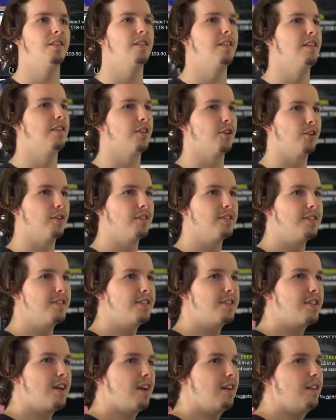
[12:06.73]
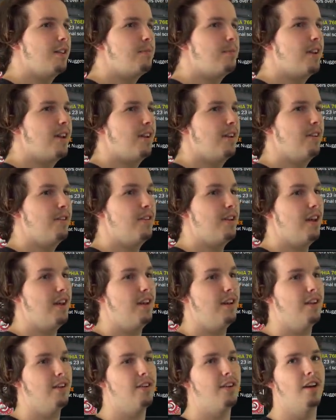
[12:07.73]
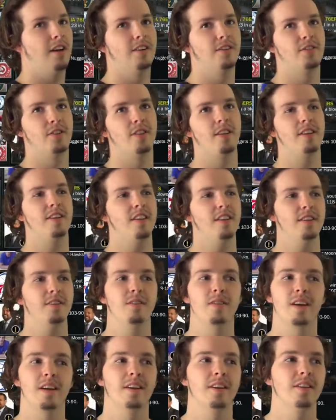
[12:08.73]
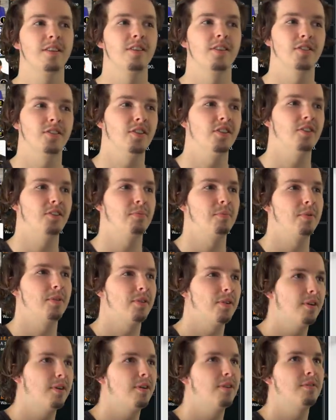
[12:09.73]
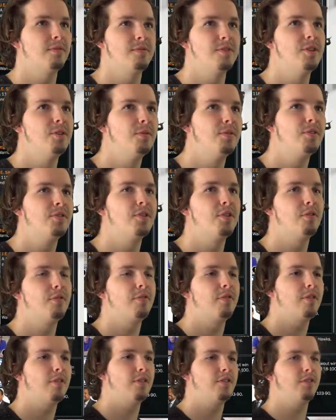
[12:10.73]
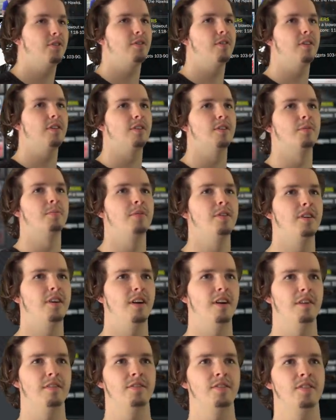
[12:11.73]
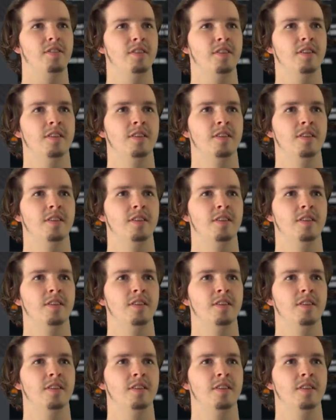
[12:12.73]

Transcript: And the Grizzlies got eliminated. Dang, okay. So they didn't do that good in the season, but they're doing so far so good in the playoffs.